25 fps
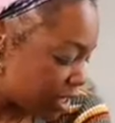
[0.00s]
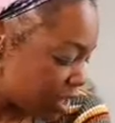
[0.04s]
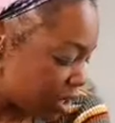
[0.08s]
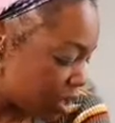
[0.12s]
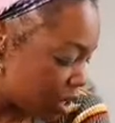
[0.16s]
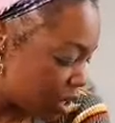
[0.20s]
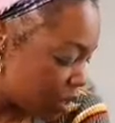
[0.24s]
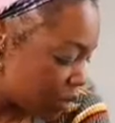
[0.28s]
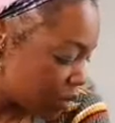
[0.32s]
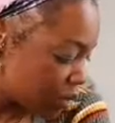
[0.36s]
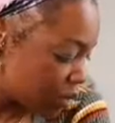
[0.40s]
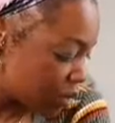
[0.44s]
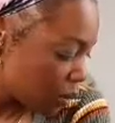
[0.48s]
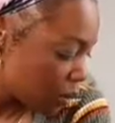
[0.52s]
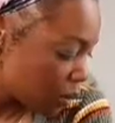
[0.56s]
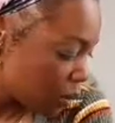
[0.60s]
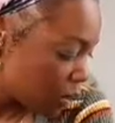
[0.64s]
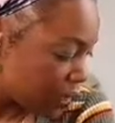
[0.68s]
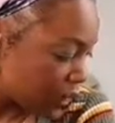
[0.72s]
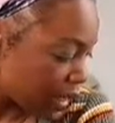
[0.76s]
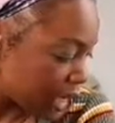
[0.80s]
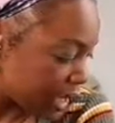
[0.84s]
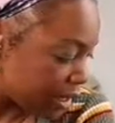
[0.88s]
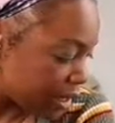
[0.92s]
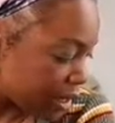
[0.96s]
you know,
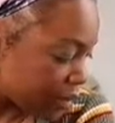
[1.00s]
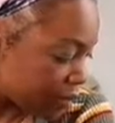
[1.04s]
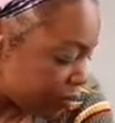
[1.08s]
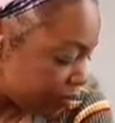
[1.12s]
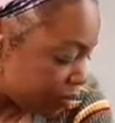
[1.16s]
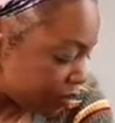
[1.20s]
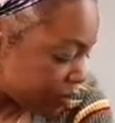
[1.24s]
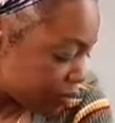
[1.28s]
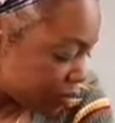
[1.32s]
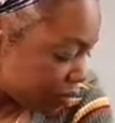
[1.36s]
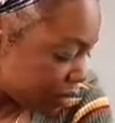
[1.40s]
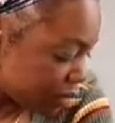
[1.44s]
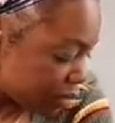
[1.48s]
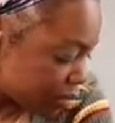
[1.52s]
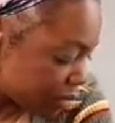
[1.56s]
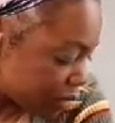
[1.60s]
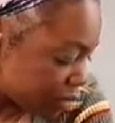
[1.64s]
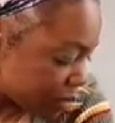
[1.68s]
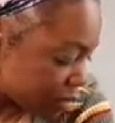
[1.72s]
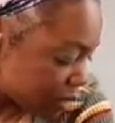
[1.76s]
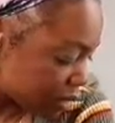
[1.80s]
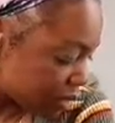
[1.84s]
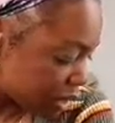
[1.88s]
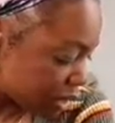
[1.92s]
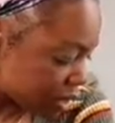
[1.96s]
like
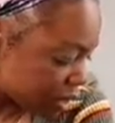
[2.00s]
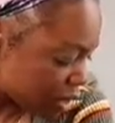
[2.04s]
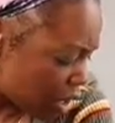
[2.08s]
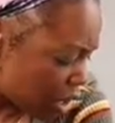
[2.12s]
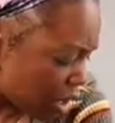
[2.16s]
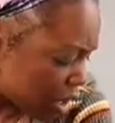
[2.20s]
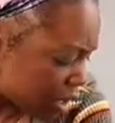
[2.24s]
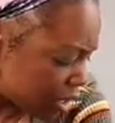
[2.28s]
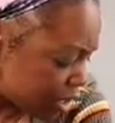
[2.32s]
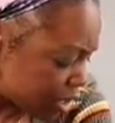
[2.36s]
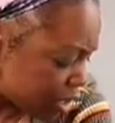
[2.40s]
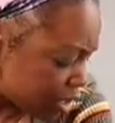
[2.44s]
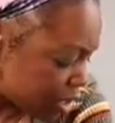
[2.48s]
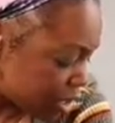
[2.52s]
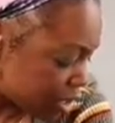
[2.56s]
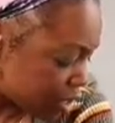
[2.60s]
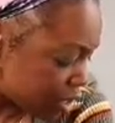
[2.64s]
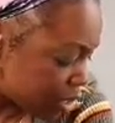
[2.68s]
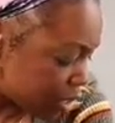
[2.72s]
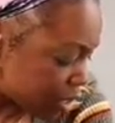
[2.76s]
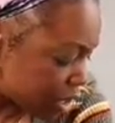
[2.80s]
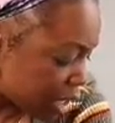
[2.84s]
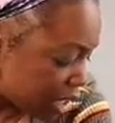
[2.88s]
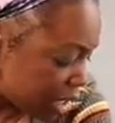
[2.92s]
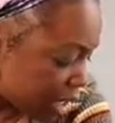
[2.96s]

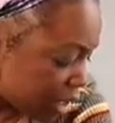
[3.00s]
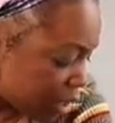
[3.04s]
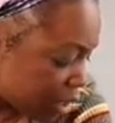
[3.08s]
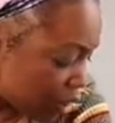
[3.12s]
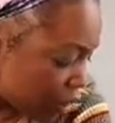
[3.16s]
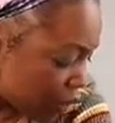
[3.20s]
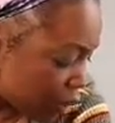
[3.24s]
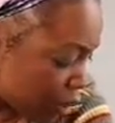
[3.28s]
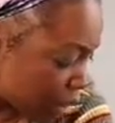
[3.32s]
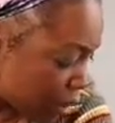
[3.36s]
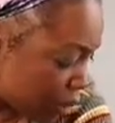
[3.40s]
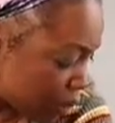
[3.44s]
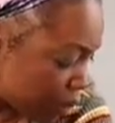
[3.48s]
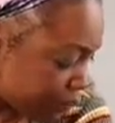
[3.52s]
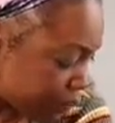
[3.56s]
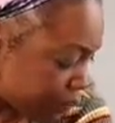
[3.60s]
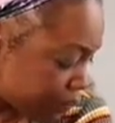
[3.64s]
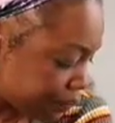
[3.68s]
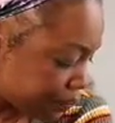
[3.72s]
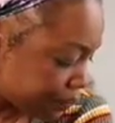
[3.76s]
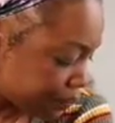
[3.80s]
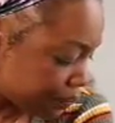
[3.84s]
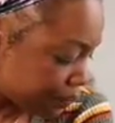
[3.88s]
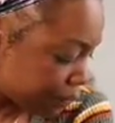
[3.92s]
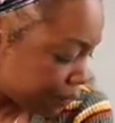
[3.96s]
It's shaking you up.
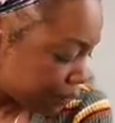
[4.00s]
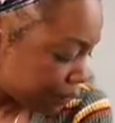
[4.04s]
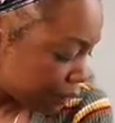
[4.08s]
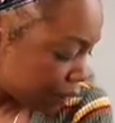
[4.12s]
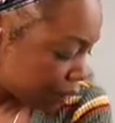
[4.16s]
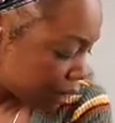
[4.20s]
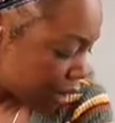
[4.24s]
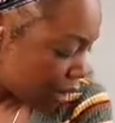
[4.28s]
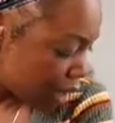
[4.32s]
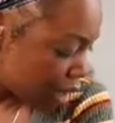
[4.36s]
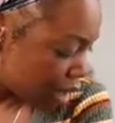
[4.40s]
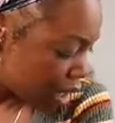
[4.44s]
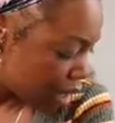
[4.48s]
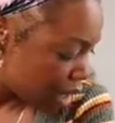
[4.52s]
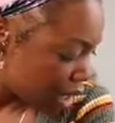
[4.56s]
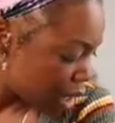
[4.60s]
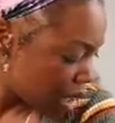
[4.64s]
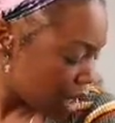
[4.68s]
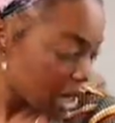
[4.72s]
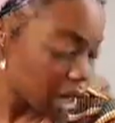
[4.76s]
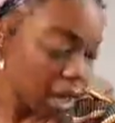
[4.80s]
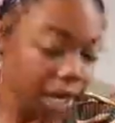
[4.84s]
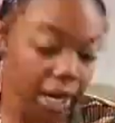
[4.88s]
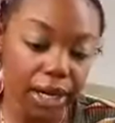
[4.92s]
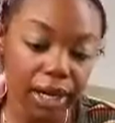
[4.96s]

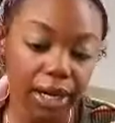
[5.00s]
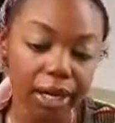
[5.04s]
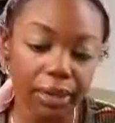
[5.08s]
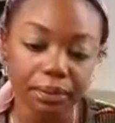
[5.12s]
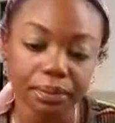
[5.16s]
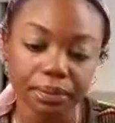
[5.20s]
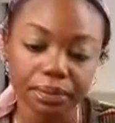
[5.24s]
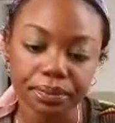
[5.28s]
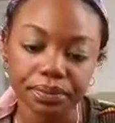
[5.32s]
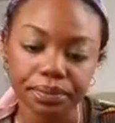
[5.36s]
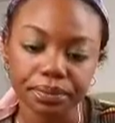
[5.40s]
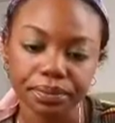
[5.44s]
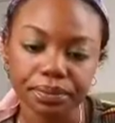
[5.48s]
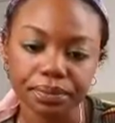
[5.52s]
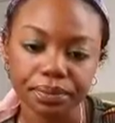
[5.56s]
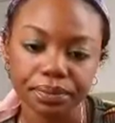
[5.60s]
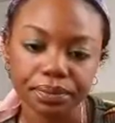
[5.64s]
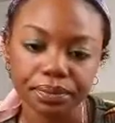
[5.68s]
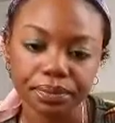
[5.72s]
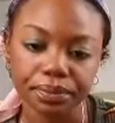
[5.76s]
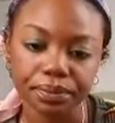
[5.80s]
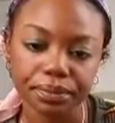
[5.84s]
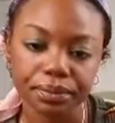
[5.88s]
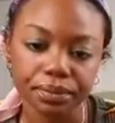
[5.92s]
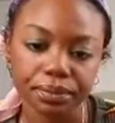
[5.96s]
Let
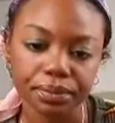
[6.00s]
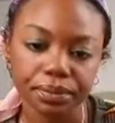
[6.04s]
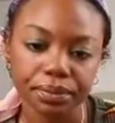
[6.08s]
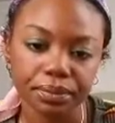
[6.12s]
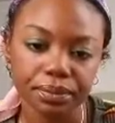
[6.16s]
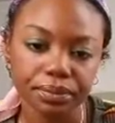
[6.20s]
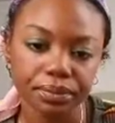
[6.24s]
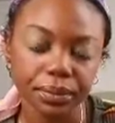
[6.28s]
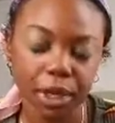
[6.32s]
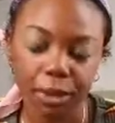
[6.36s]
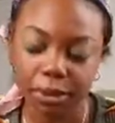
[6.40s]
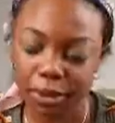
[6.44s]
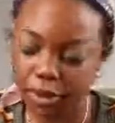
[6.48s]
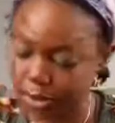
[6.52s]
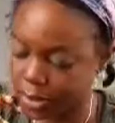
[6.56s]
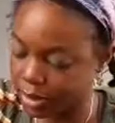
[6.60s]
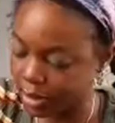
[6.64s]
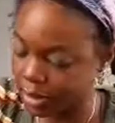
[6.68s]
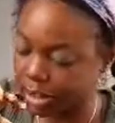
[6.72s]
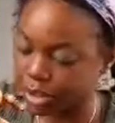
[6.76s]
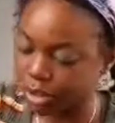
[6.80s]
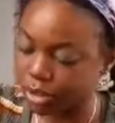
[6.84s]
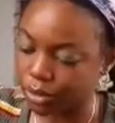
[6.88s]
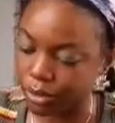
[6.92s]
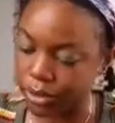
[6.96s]
me
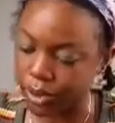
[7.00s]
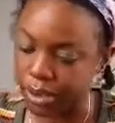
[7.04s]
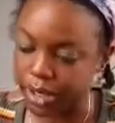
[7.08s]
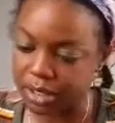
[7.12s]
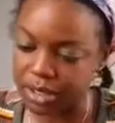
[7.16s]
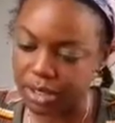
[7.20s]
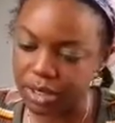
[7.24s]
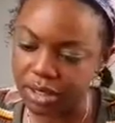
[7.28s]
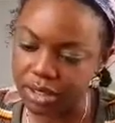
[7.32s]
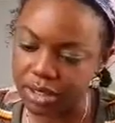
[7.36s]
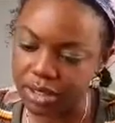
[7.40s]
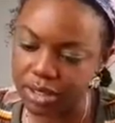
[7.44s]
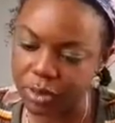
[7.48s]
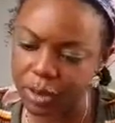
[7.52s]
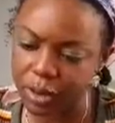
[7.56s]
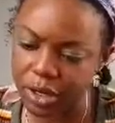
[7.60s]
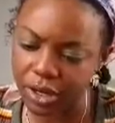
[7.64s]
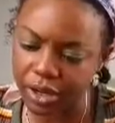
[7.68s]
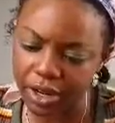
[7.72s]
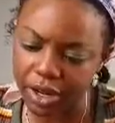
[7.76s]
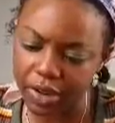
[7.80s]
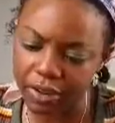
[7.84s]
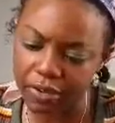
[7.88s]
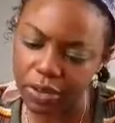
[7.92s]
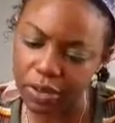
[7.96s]
see the rest.
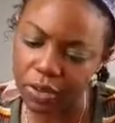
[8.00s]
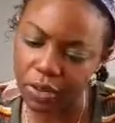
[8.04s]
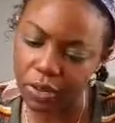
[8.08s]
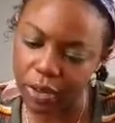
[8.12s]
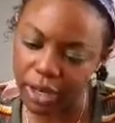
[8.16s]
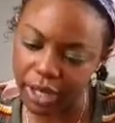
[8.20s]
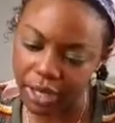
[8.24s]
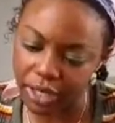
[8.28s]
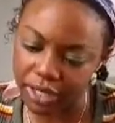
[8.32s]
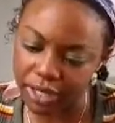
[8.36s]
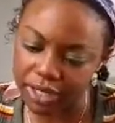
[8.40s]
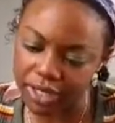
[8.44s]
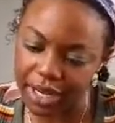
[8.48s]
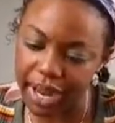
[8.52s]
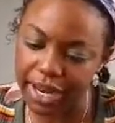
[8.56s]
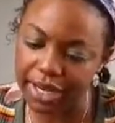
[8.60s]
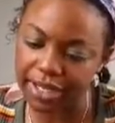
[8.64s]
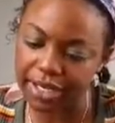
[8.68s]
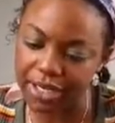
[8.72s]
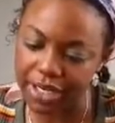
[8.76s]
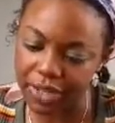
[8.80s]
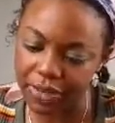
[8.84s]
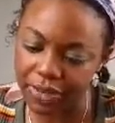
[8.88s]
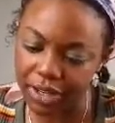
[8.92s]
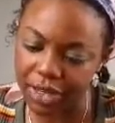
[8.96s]
Spirit of the wind,
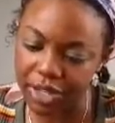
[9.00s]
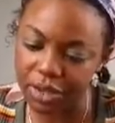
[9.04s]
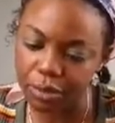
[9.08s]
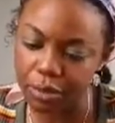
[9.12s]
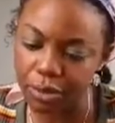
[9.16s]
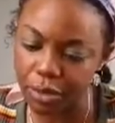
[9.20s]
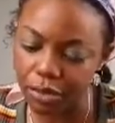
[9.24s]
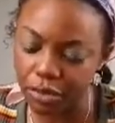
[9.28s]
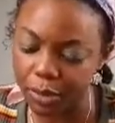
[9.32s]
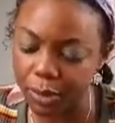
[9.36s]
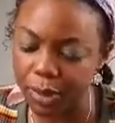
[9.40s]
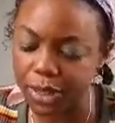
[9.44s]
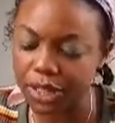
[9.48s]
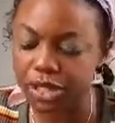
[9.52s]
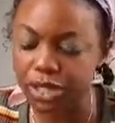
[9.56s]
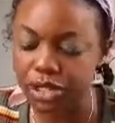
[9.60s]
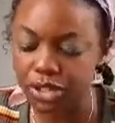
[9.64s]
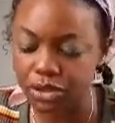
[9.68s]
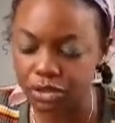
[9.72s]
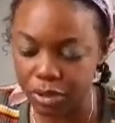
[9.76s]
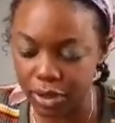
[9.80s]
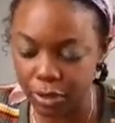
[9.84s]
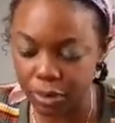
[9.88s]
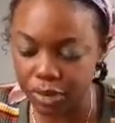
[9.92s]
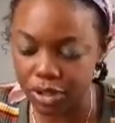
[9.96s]
activity, movement,
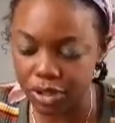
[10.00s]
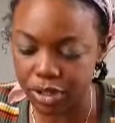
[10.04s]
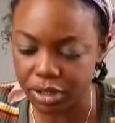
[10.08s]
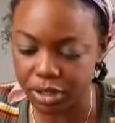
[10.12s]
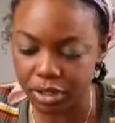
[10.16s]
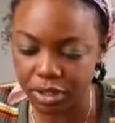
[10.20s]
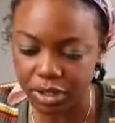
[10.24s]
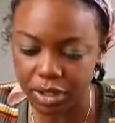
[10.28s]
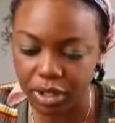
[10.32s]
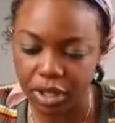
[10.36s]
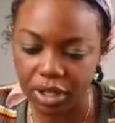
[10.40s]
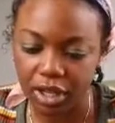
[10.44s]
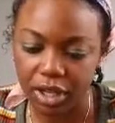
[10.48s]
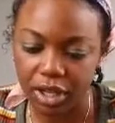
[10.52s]
disruption.